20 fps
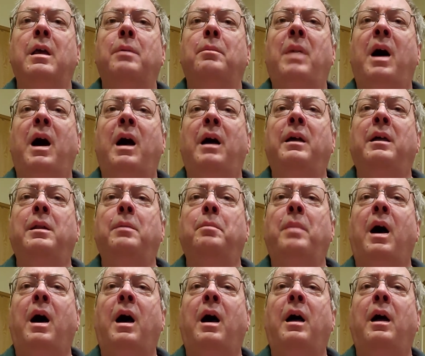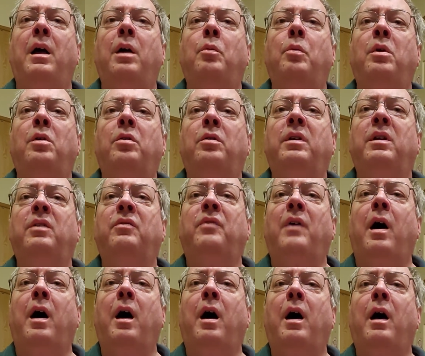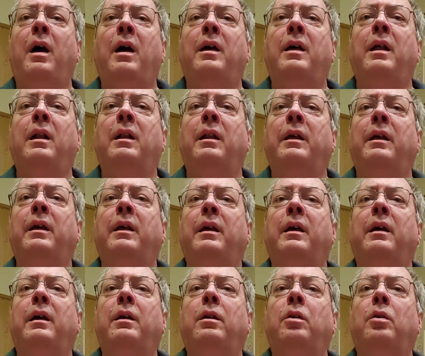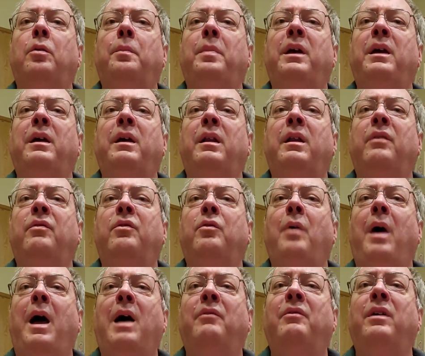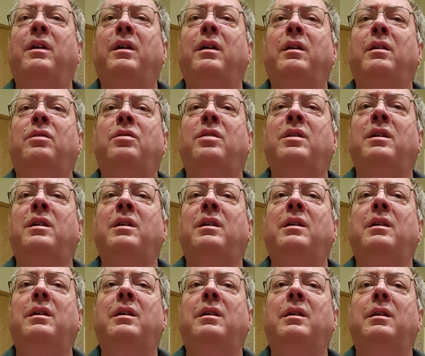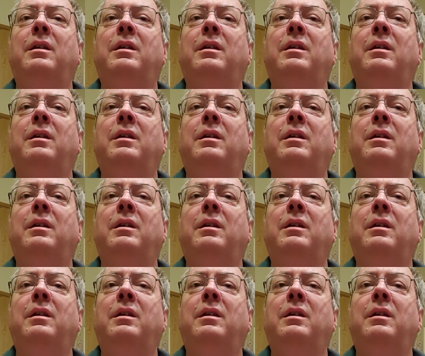By and by we'll defy a little bit of gravity.